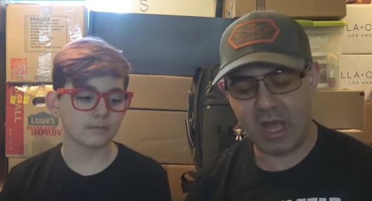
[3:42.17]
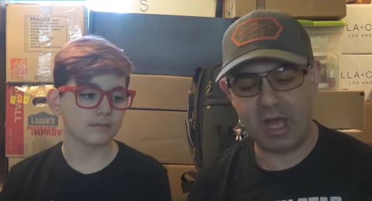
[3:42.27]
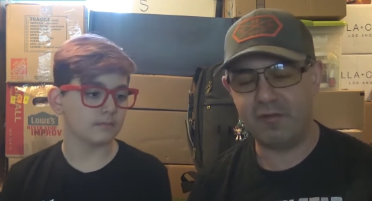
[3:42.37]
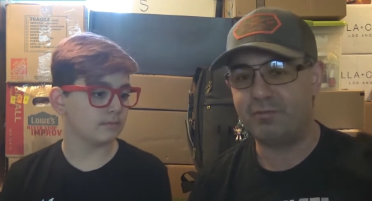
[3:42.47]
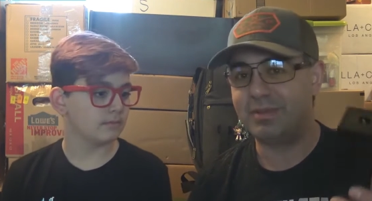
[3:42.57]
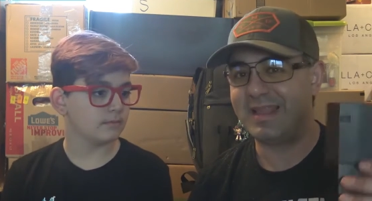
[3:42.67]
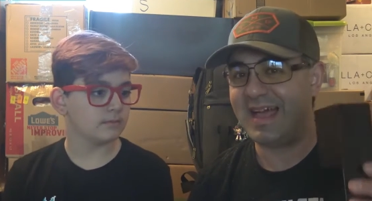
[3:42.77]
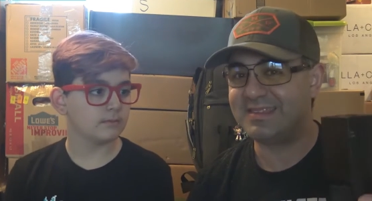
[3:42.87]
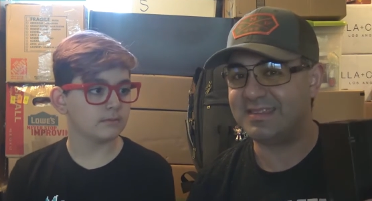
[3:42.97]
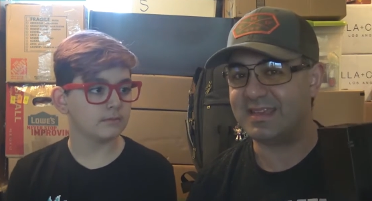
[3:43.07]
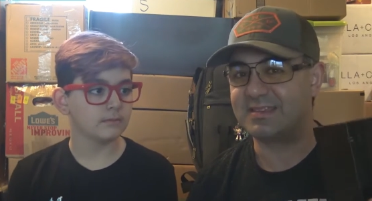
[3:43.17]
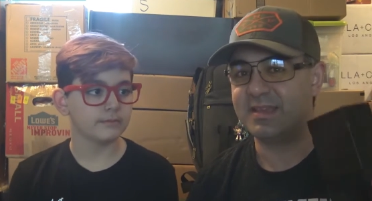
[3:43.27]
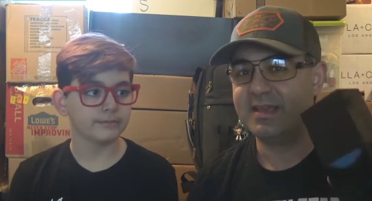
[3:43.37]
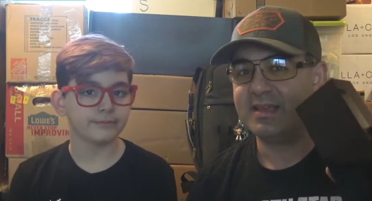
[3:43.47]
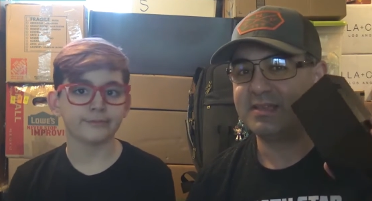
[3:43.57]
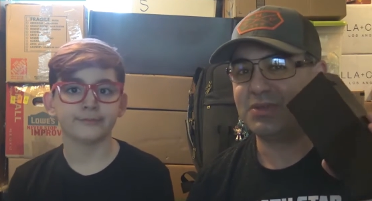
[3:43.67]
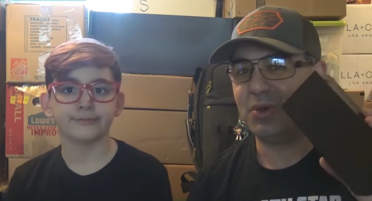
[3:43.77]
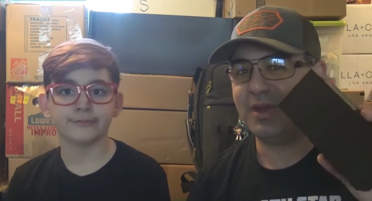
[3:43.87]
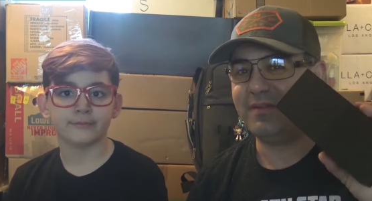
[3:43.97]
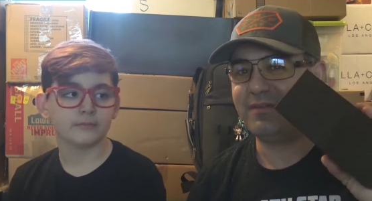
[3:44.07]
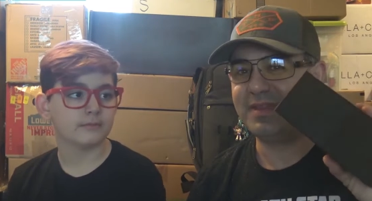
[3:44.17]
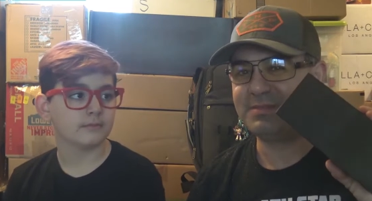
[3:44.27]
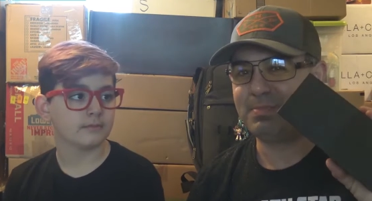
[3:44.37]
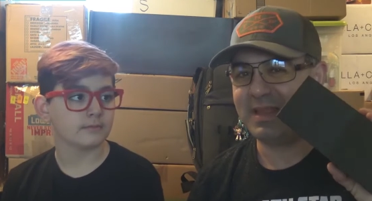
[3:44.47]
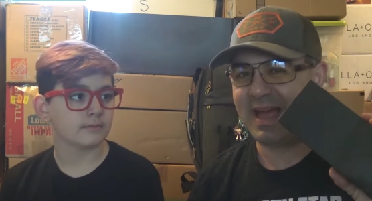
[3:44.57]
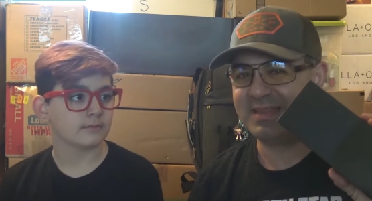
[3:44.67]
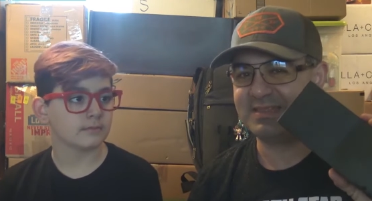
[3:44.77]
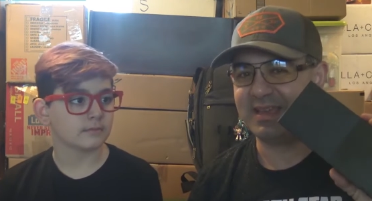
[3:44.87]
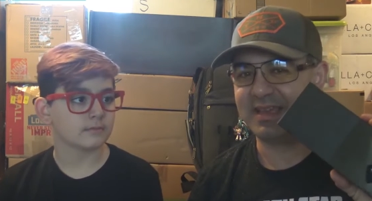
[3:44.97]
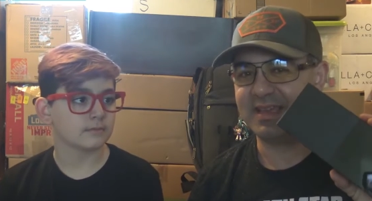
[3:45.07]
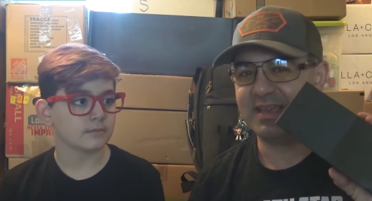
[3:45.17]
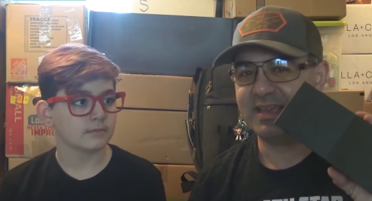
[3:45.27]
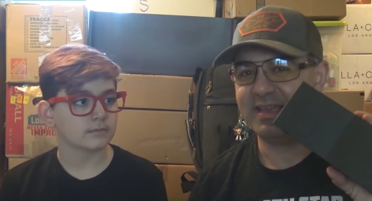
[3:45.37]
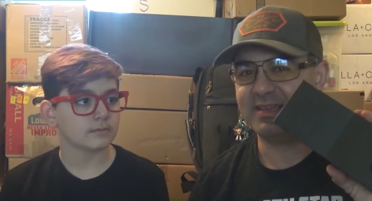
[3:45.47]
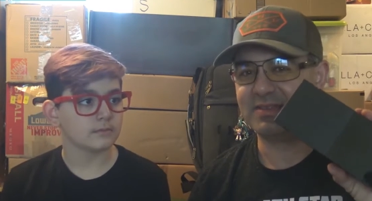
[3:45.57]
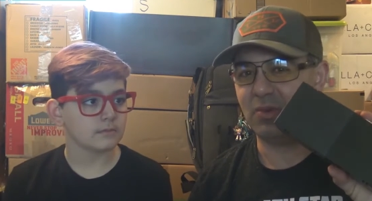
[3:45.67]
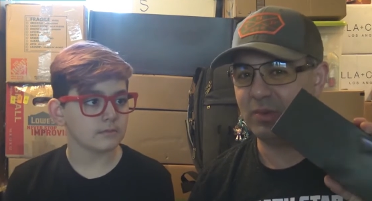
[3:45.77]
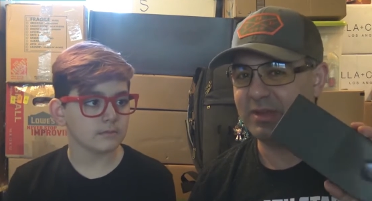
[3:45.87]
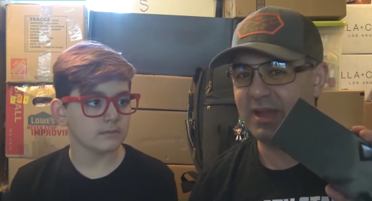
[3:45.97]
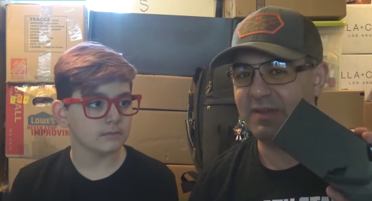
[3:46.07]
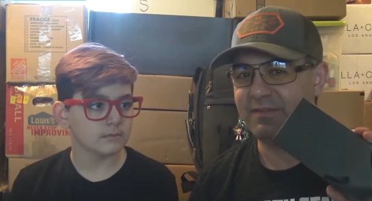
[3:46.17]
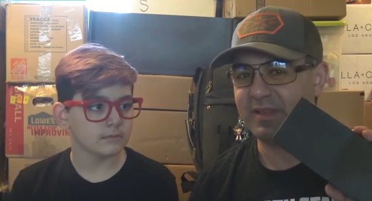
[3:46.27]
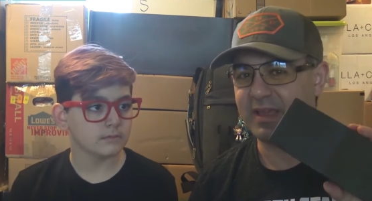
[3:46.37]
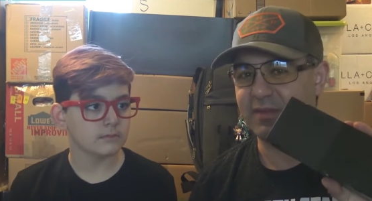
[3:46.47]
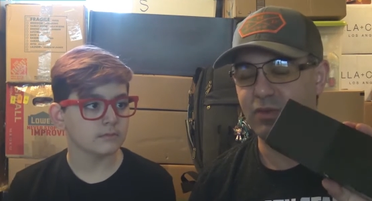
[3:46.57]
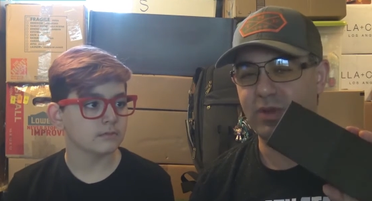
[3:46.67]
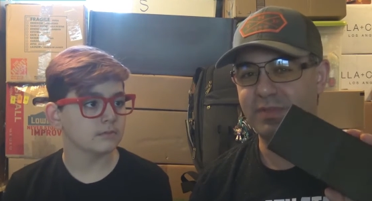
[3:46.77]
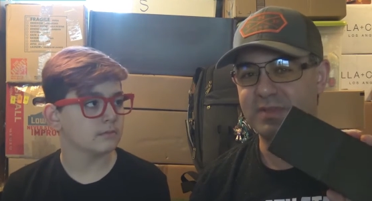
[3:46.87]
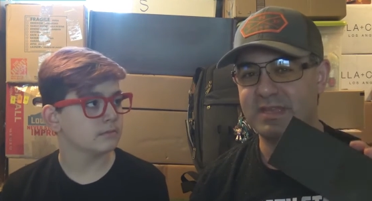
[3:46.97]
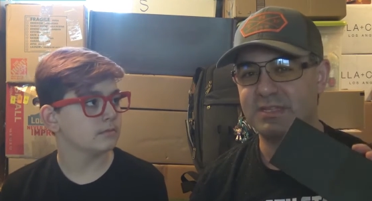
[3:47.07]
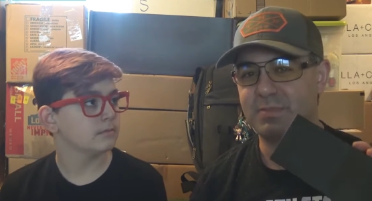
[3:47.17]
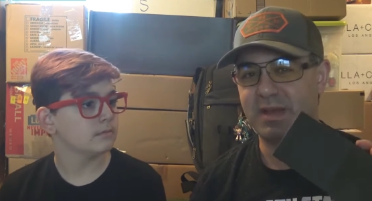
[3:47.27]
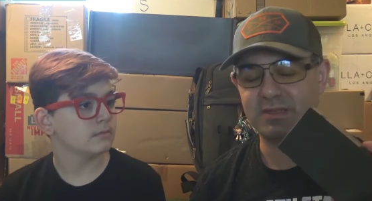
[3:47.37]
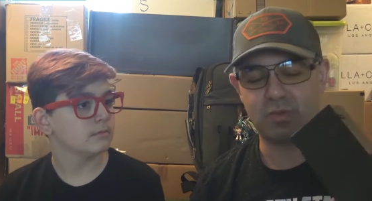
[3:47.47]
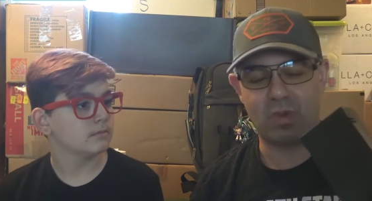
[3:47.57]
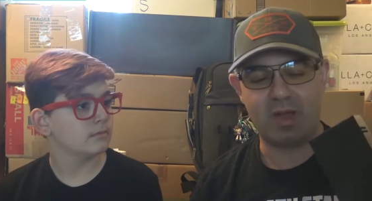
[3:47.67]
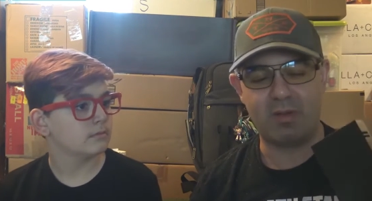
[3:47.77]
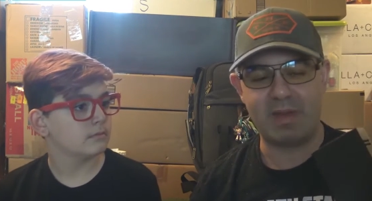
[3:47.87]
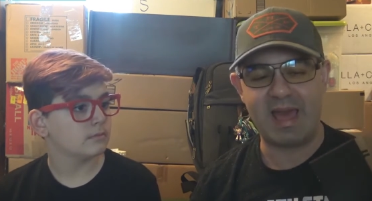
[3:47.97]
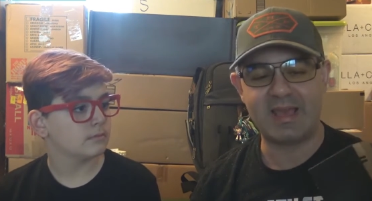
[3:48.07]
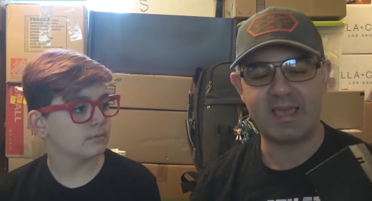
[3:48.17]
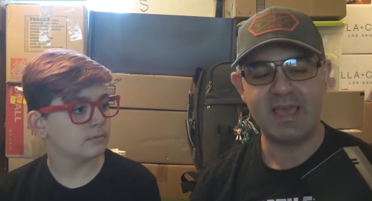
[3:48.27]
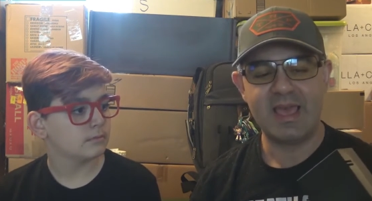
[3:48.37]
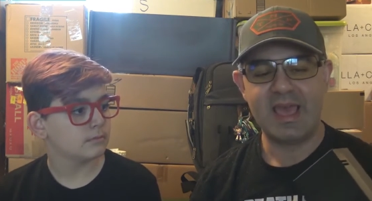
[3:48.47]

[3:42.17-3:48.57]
Speaker 1: of plastics. So if this plastic is old enough, like if you got this Xbox a while back,